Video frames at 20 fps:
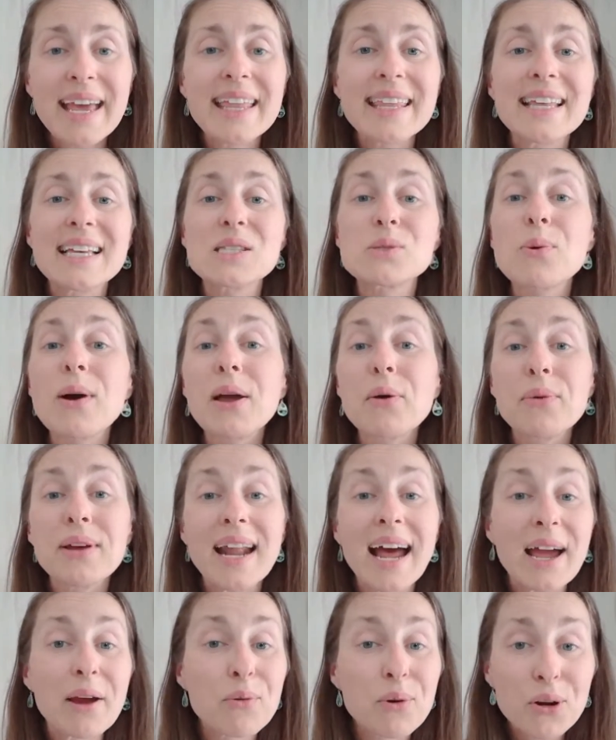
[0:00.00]
That's why when
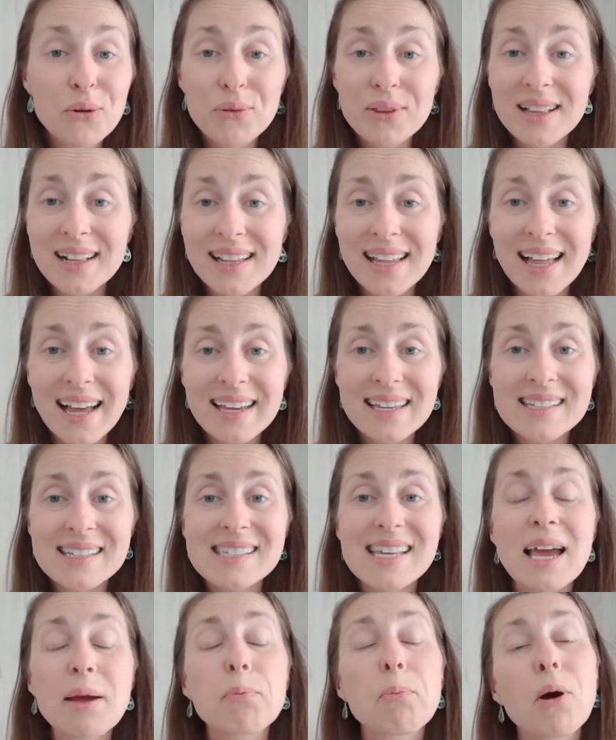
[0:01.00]
I work with clients,
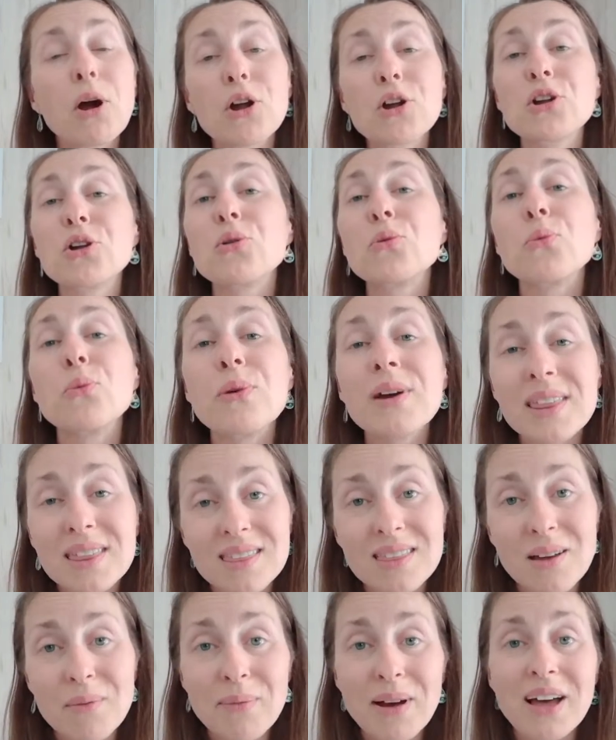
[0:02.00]
I partner with
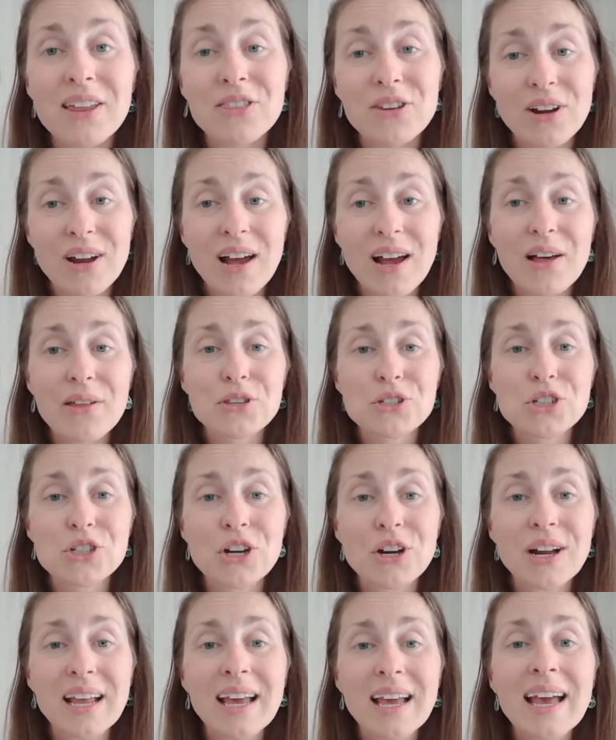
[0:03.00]
them on their health
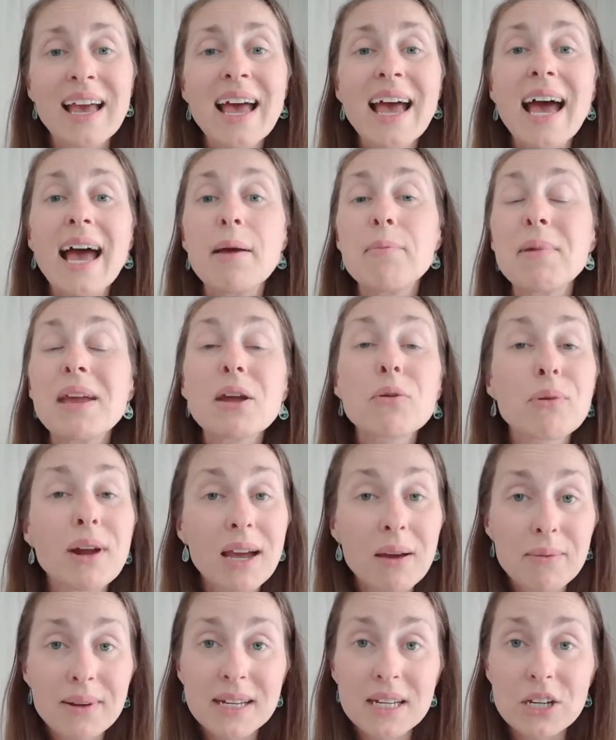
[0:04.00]
journey. I make
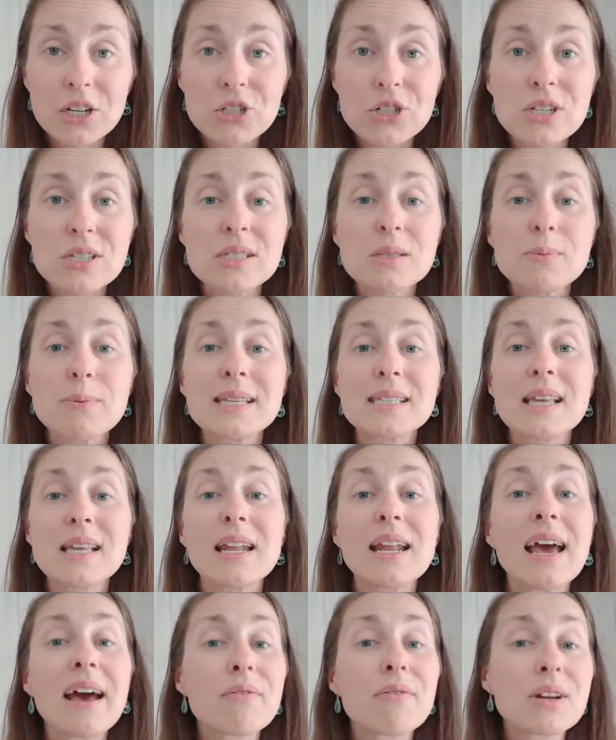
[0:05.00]
recommendations based
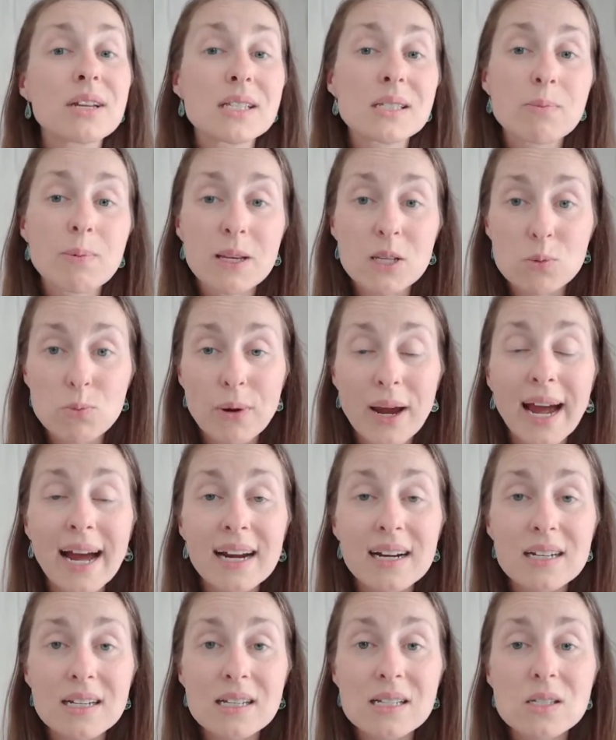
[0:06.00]
on evidence-based
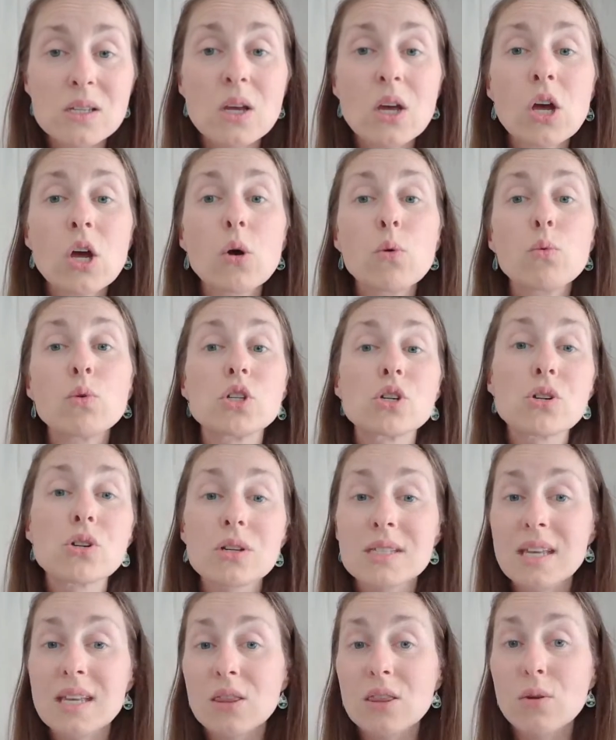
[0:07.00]
practice, which
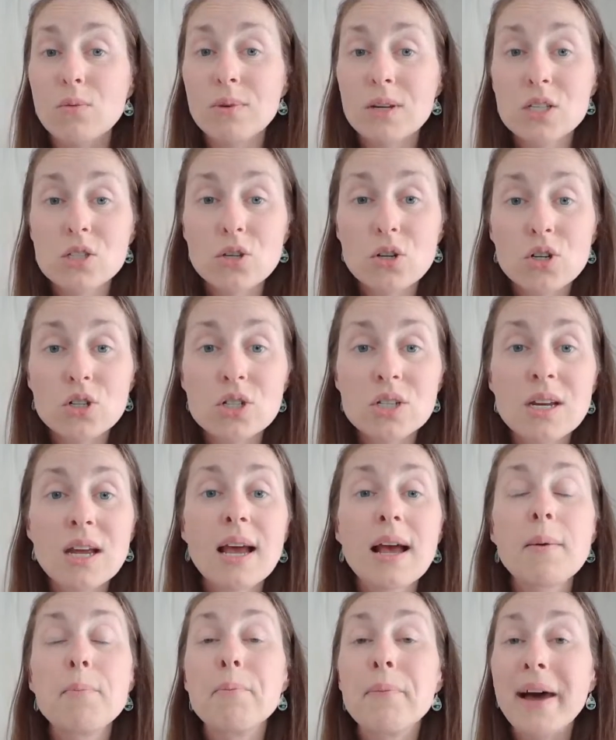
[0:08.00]
looks at the research,
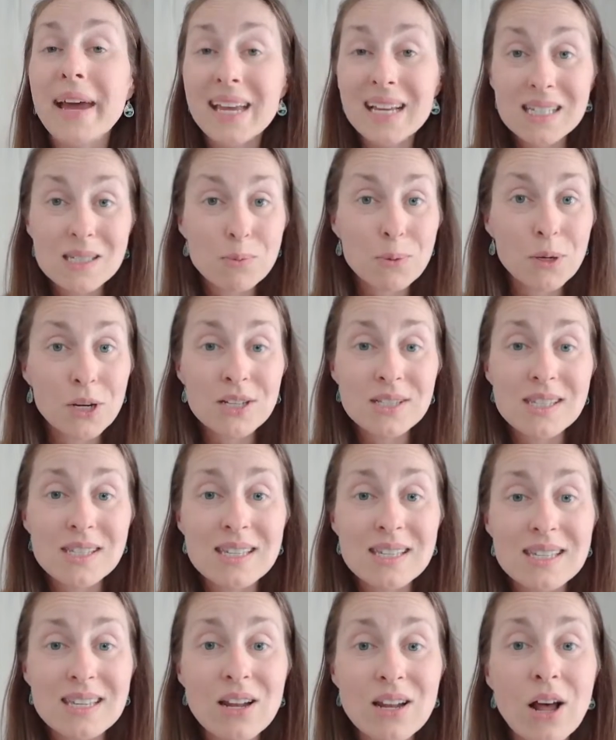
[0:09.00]
my
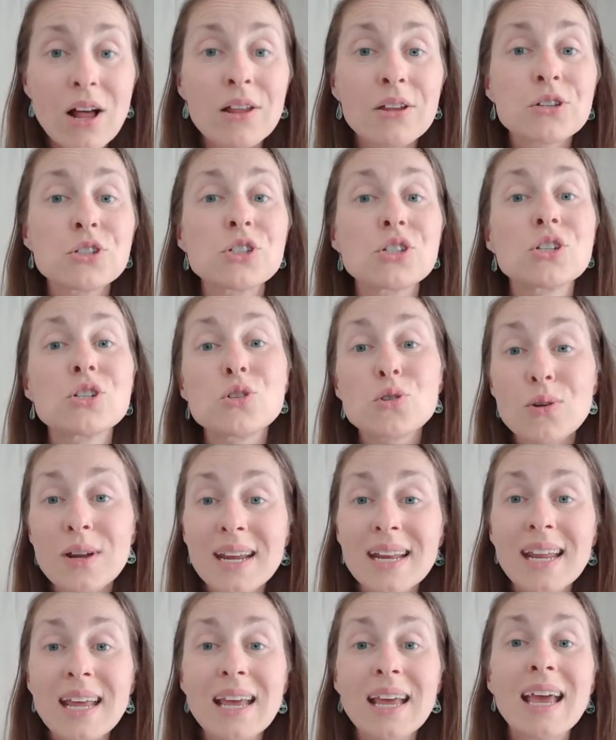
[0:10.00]
experiences and knowledge,
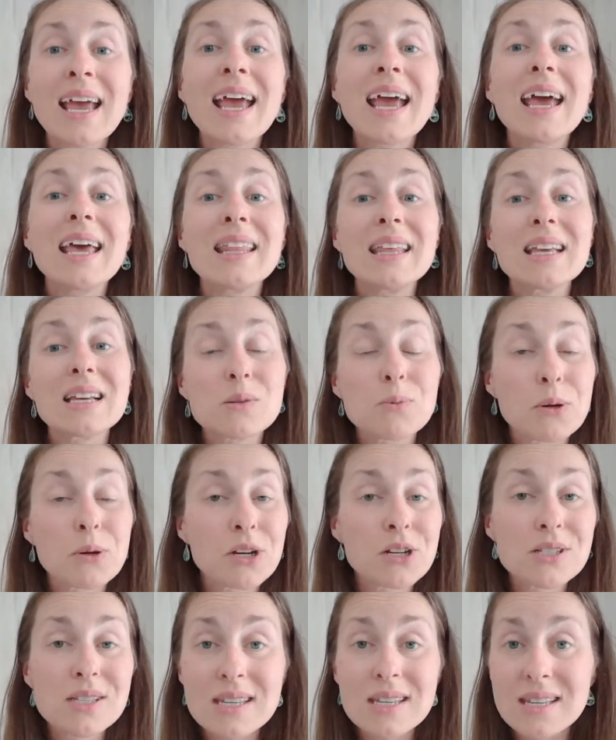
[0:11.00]
training, and the
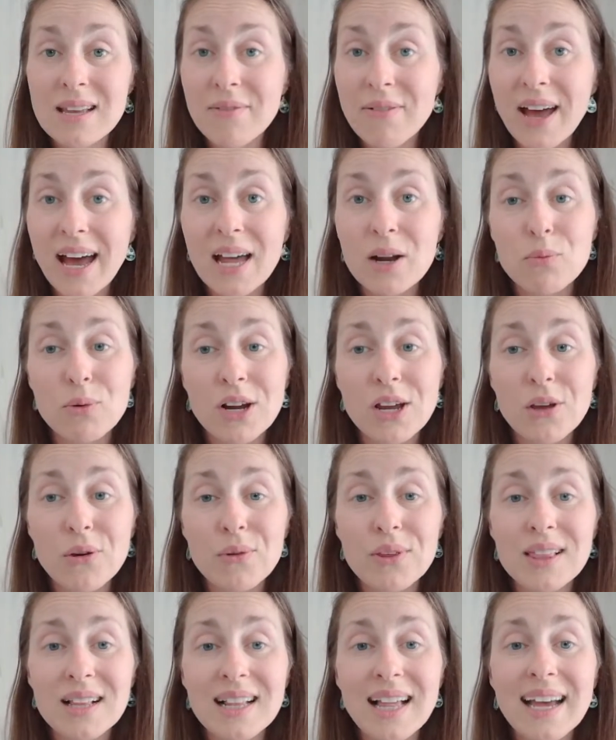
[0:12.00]
experiences I've had working
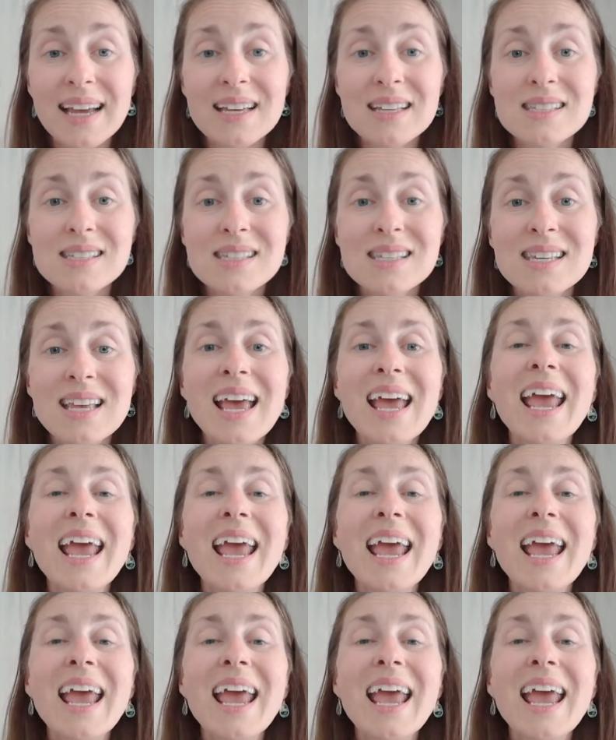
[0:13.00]
with clients,